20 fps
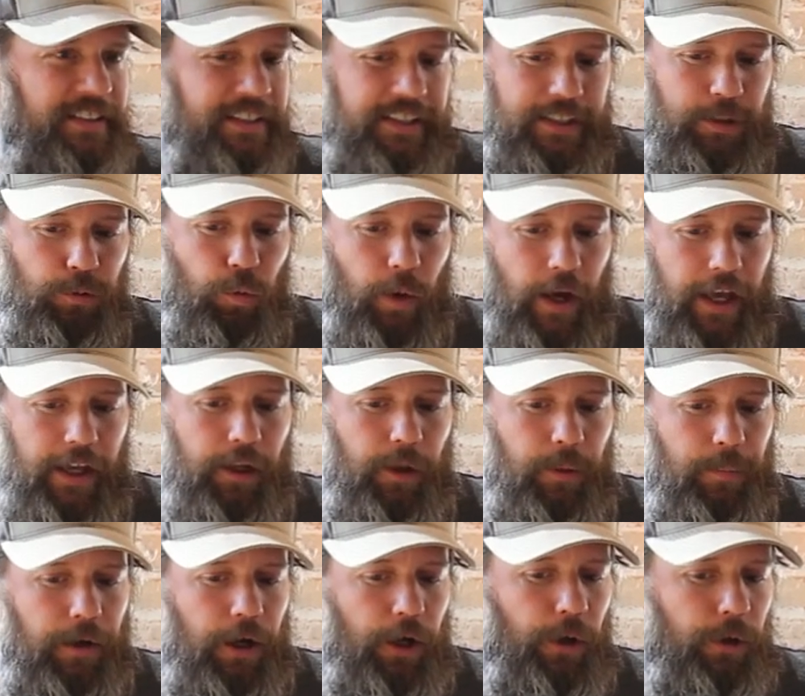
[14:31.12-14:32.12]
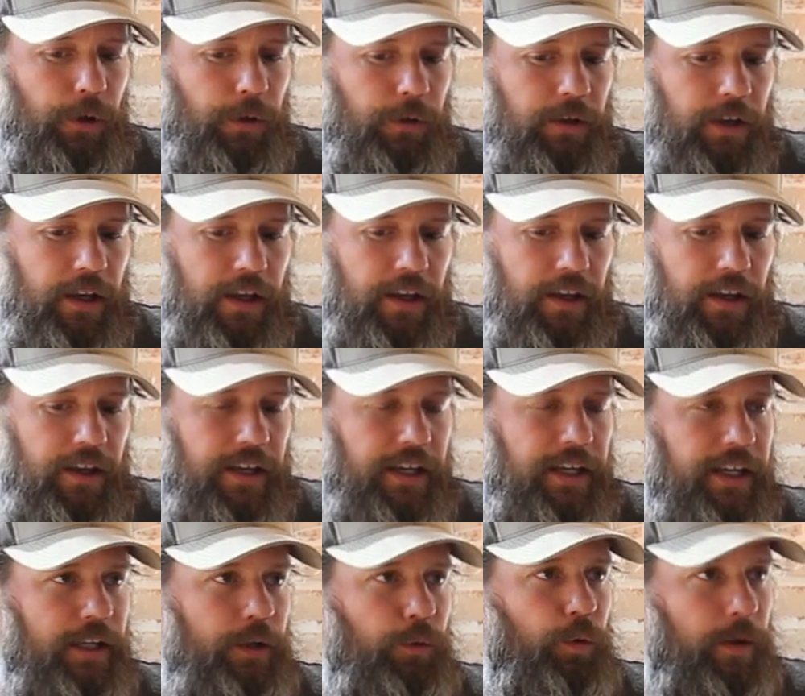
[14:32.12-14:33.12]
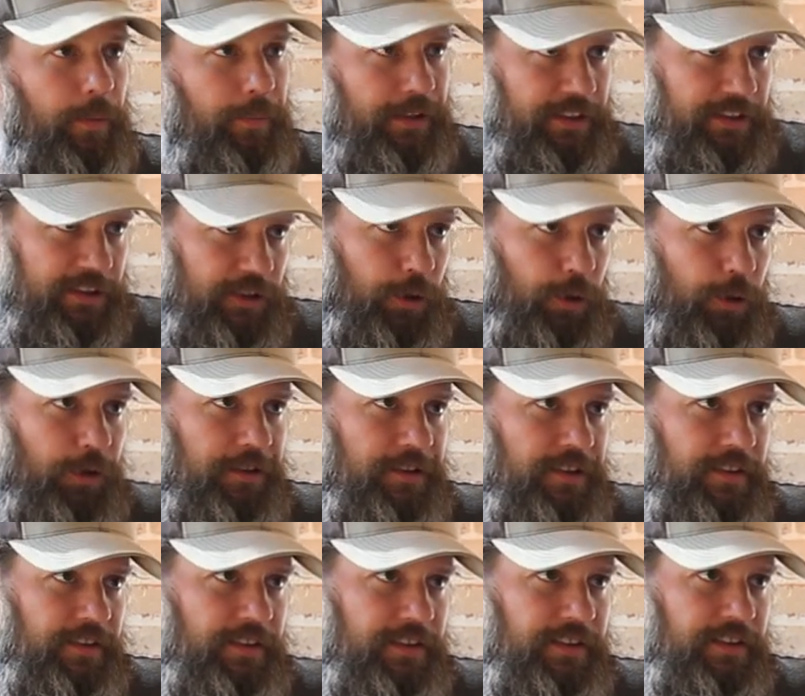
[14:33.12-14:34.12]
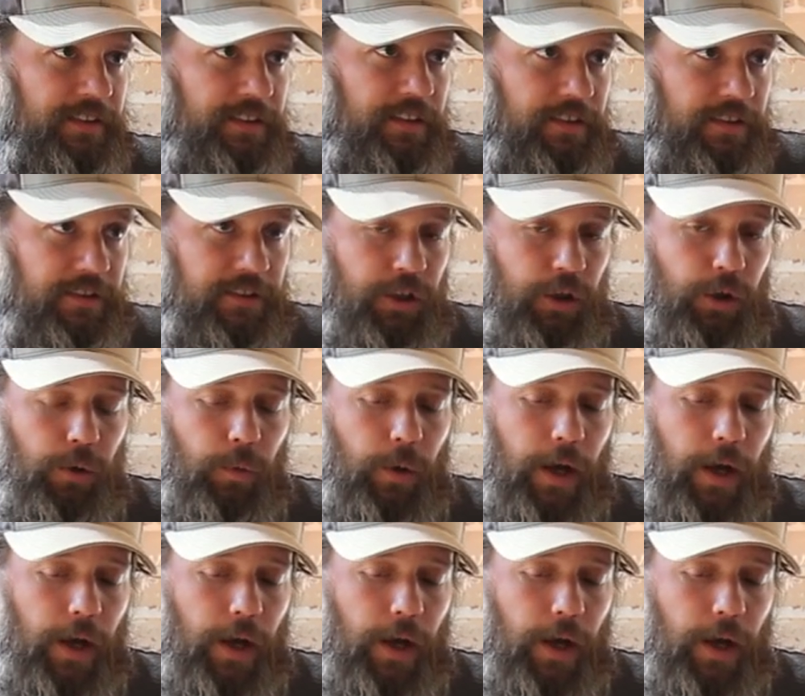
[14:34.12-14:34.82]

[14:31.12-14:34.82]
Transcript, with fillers: the whalebone in women's courses. So